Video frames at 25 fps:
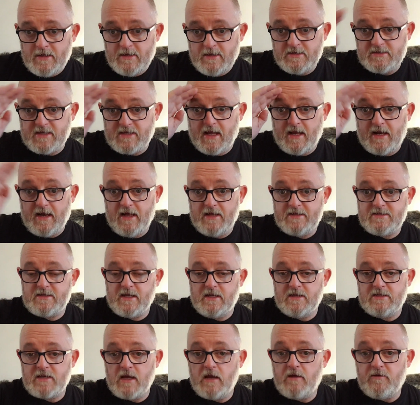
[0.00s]
Stay alert,
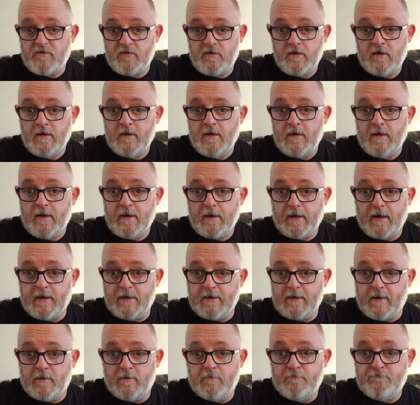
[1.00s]
stay safe. Hail
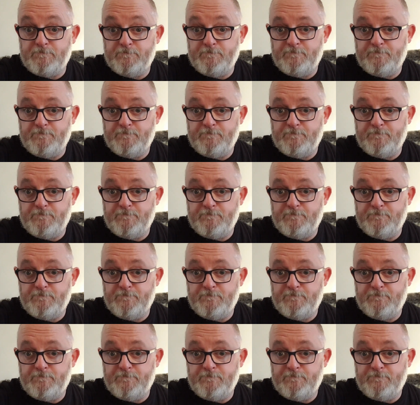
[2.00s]
Yale.